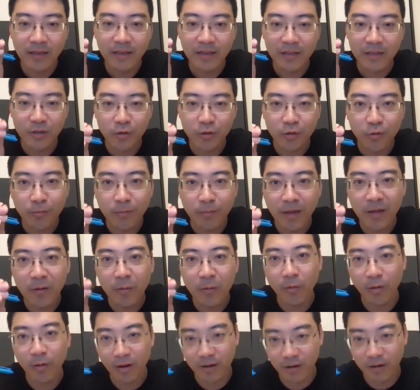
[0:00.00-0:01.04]

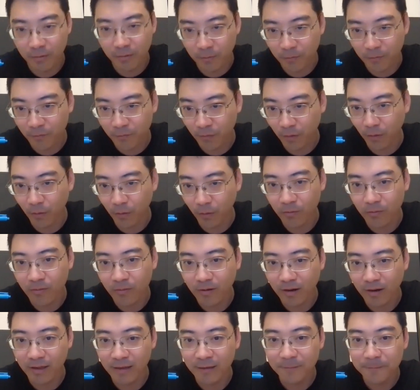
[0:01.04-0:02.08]
human workflow,
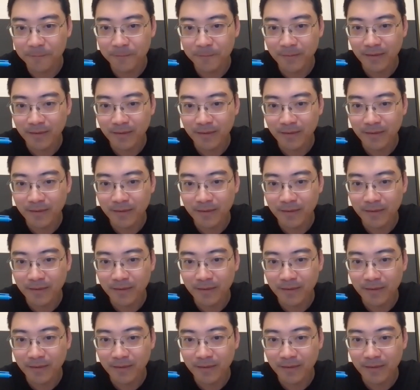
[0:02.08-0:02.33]
right?